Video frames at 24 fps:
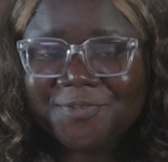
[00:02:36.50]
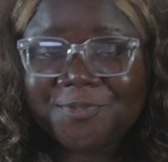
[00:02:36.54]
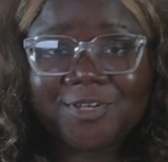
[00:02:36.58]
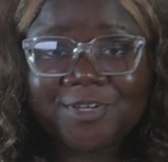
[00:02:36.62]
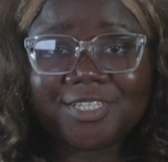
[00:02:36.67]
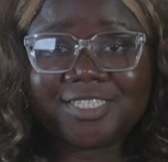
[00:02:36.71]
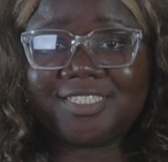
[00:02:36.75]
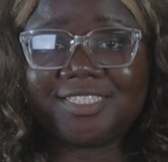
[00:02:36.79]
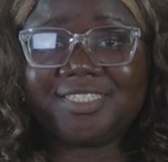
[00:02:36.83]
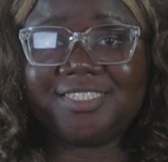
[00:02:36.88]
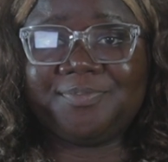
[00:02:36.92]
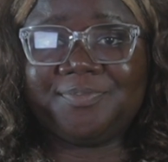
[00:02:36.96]

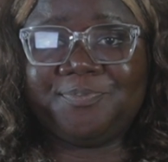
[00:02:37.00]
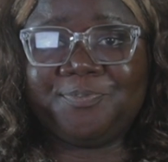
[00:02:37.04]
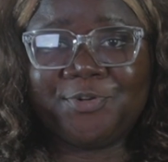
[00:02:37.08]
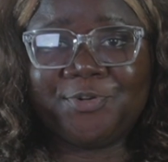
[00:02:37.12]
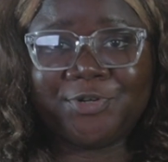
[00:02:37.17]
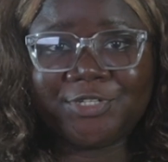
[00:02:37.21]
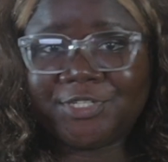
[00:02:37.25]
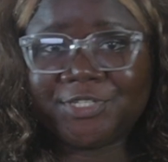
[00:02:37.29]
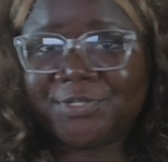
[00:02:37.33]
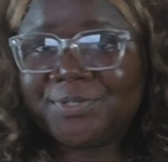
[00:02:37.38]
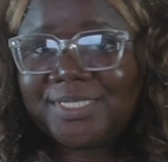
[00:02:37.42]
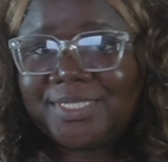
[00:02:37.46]
was
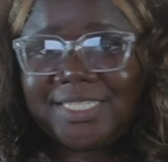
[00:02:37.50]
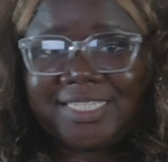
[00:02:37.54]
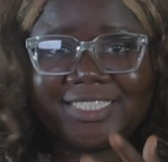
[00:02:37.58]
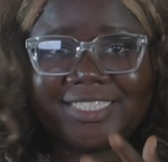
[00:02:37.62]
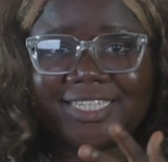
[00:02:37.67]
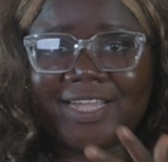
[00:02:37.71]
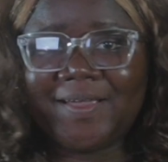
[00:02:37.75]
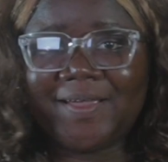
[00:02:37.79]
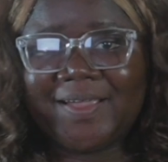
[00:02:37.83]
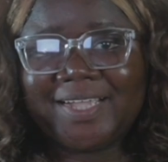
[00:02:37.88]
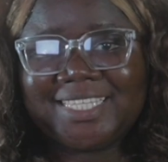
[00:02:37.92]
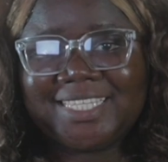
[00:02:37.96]
produced and
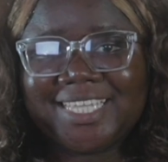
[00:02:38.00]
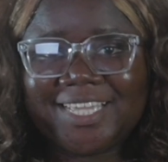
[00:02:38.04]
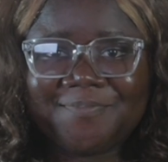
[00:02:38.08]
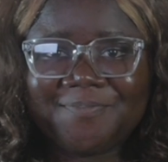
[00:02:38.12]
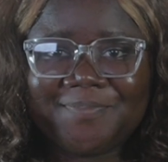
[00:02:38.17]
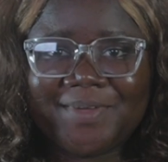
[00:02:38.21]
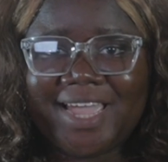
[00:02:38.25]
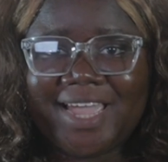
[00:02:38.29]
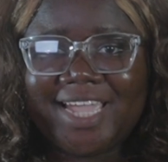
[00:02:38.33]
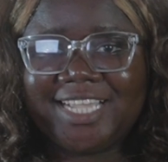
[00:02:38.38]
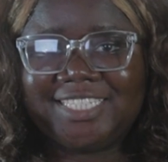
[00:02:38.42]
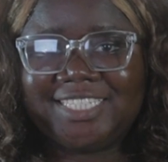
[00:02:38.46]
directed
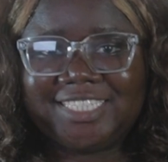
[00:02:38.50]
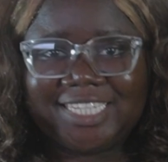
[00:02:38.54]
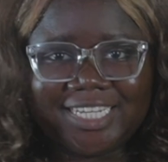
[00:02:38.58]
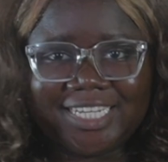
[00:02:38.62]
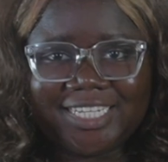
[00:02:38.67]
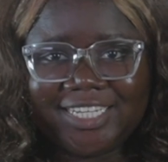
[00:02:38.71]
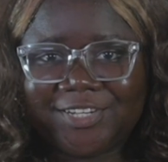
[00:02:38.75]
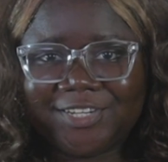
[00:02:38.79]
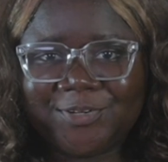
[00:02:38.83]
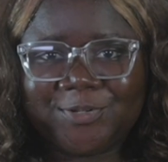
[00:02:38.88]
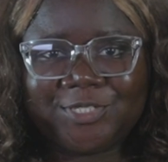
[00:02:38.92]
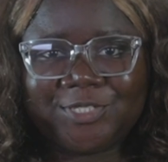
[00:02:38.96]
by
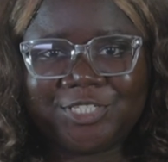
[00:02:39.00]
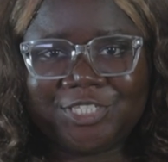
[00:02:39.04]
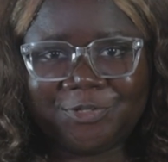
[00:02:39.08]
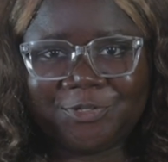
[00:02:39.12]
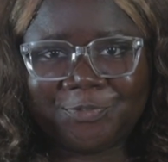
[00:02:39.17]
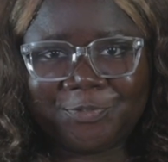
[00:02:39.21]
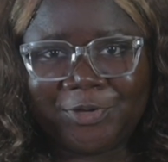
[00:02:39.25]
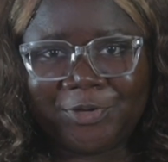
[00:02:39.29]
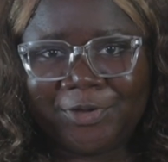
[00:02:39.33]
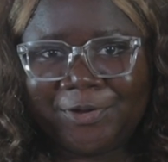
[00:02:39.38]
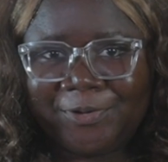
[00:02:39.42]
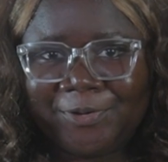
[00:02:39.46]
Jade
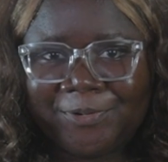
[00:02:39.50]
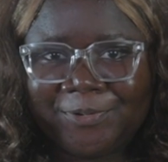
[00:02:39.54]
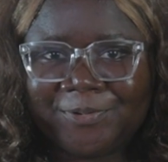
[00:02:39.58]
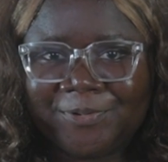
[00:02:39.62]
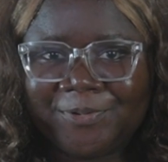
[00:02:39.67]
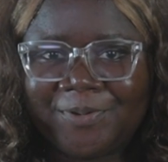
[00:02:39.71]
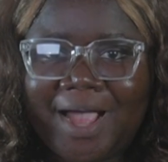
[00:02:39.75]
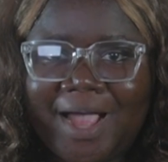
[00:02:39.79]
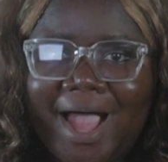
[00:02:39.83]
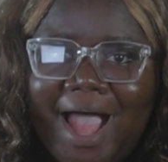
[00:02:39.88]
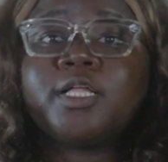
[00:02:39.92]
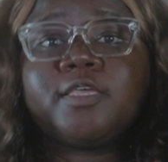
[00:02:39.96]

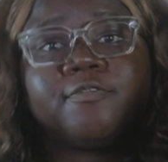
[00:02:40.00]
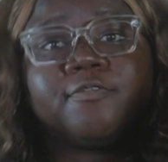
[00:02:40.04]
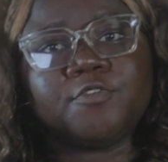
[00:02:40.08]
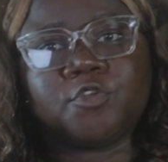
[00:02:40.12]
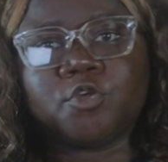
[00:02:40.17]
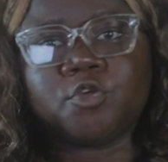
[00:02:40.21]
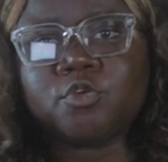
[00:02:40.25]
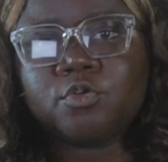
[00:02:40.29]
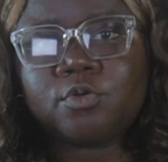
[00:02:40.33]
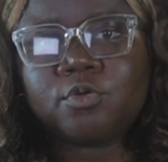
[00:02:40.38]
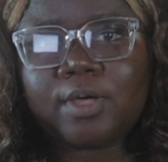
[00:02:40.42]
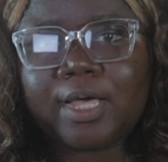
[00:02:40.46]
Osiberu. But if you
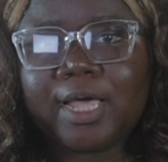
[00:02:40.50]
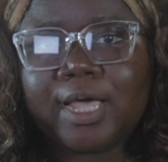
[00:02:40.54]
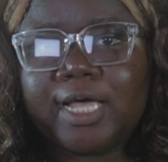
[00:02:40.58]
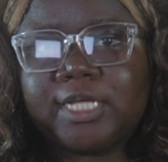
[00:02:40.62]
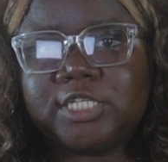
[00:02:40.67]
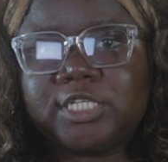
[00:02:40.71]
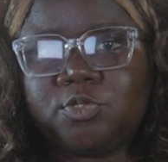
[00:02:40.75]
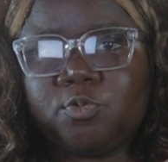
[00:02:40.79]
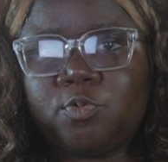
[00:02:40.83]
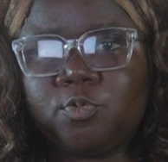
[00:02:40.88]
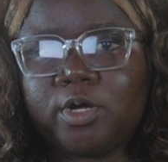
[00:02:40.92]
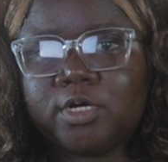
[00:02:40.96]
don't know her,
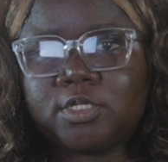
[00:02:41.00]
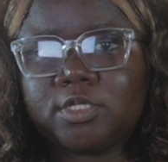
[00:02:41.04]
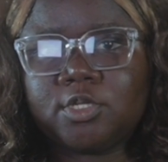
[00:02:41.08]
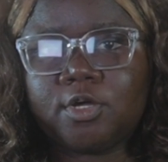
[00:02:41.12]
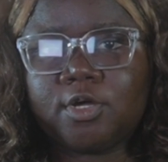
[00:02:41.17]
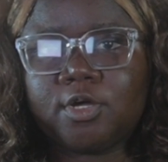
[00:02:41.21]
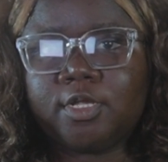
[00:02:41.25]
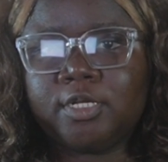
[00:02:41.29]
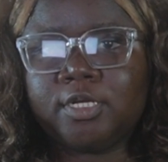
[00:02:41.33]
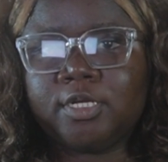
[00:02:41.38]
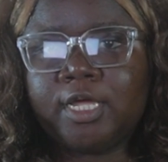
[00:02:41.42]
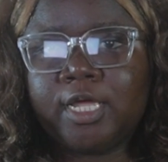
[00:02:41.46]
she worked
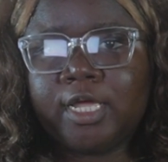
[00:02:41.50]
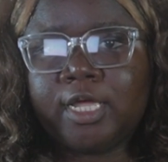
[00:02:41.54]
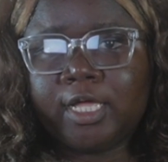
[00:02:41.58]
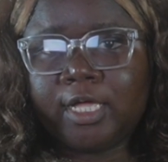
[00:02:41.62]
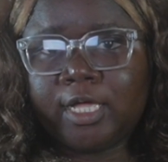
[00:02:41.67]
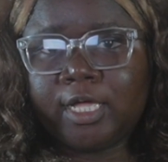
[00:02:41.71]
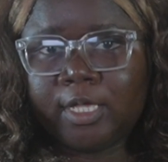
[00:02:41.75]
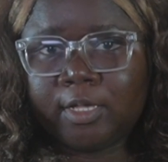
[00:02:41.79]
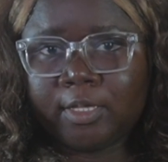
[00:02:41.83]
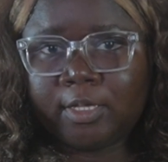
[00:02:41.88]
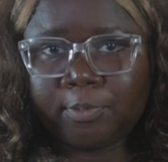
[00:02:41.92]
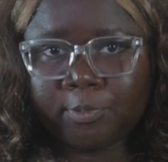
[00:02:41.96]
on
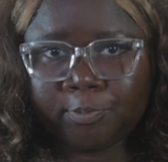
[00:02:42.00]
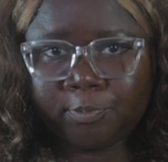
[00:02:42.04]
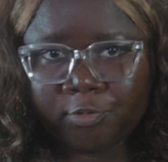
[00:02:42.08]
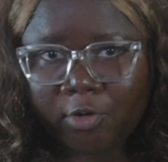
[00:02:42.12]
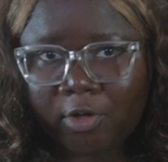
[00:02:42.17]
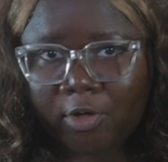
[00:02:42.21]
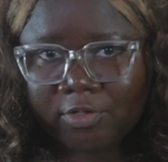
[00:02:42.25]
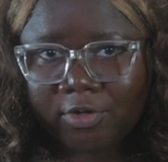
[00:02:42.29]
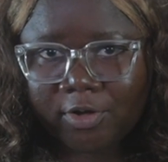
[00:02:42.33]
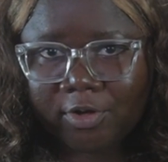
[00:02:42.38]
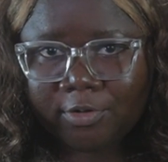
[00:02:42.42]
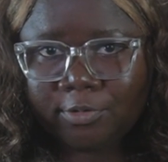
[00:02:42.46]

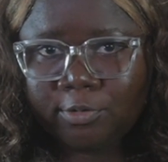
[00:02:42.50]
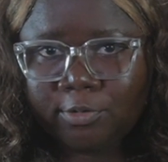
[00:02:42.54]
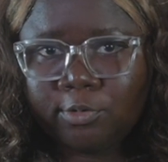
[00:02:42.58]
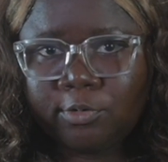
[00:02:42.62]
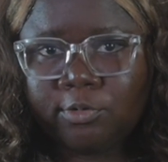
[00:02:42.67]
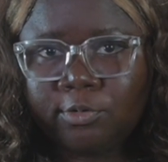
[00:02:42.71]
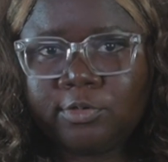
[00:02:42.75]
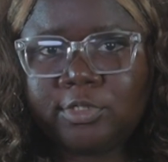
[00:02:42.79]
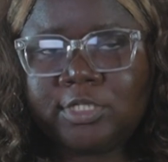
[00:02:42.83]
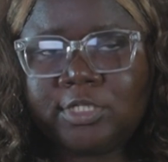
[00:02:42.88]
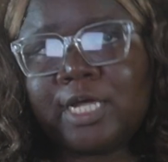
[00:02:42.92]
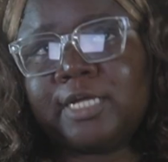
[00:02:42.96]

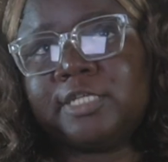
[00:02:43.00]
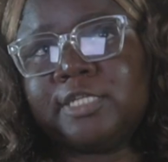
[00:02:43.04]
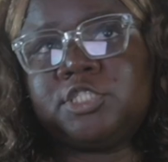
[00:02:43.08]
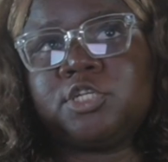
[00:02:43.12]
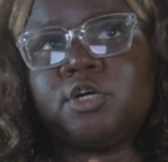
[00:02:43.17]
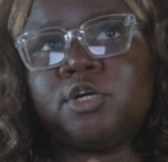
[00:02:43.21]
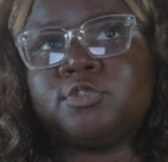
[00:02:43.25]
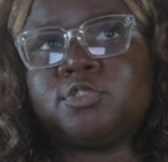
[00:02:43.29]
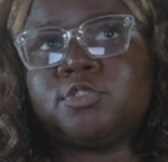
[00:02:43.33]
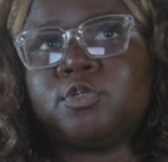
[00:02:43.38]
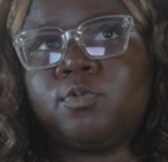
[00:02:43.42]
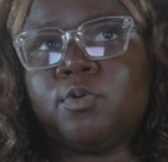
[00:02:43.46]
Brotherhood and she
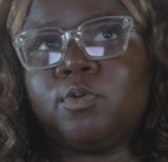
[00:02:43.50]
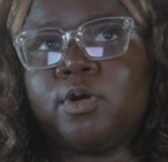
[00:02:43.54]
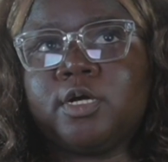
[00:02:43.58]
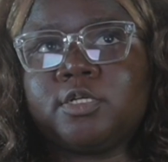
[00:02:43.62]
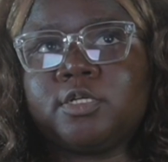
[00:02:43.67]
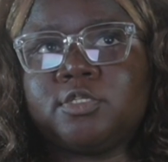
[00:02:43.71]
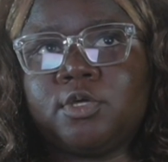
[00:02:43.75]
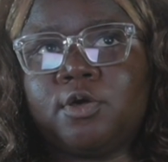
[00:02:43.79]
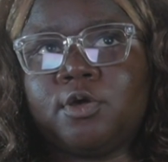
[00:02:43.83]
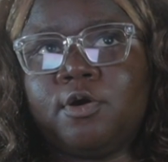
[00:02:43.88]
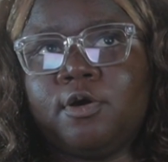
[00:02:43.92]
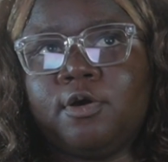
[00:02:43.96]
also
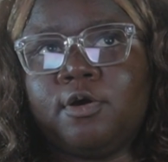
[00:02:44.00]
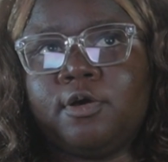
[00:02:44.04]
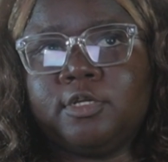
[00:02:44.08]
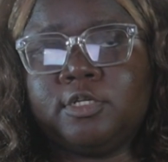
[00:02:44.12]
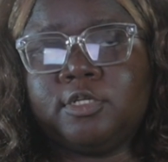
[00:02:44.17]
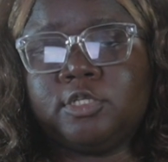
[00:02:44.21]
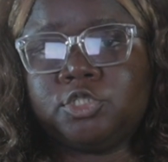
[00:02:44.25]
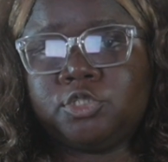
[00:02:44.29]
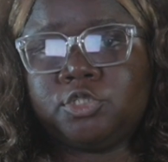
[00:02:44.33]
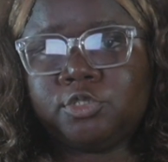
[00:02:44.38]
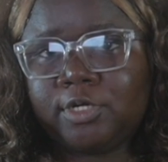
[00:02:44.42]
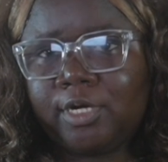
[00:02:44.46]
worked
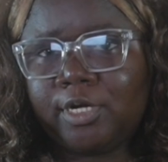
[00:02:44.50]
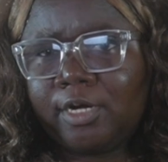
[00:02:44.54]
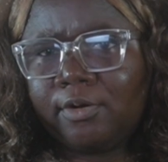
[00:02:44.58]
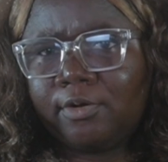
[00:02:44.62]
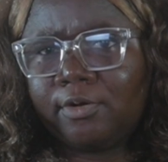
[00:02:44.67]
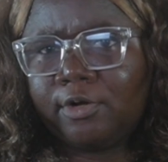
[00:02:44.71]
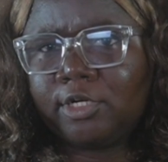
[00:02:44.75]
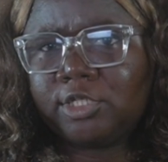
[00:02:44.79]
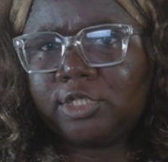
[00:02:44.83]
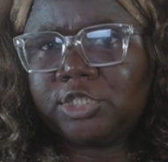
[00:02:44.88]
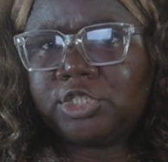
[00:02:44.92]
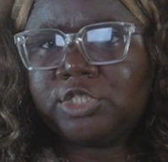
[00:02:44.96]
on Sugar
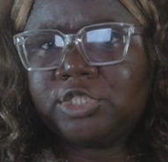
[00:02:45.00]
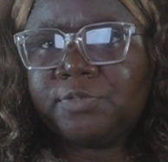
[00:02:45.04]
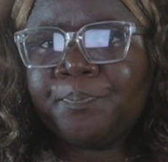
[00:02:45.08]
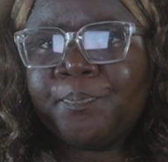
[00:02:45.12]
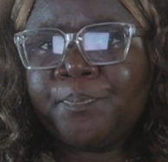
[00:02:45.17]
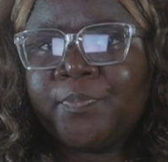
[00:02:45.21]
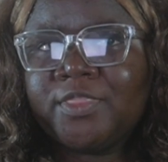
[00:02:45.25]
Rush.